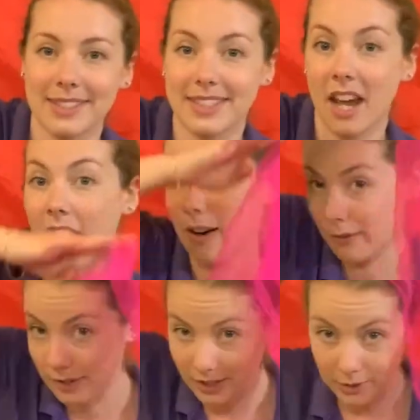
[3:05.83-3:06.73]
scarf
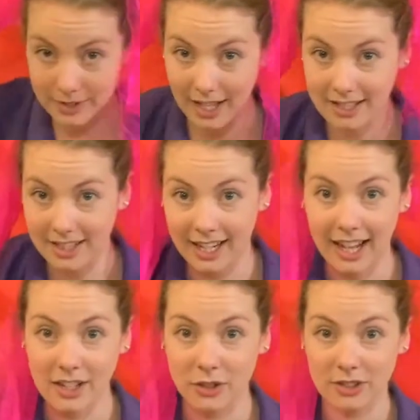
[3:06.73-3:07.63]
that goes actually like an
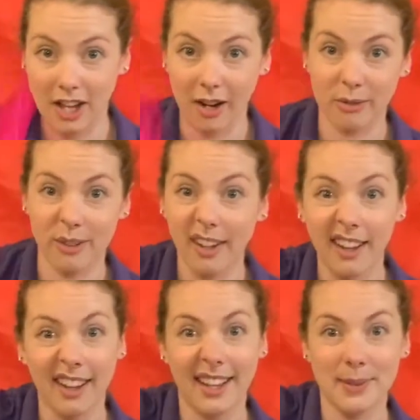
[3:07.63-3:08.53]
actual scarf
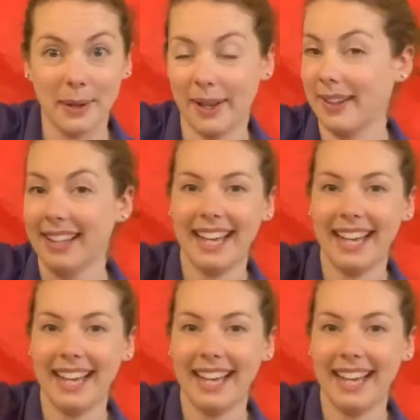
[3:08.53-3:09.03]
as well.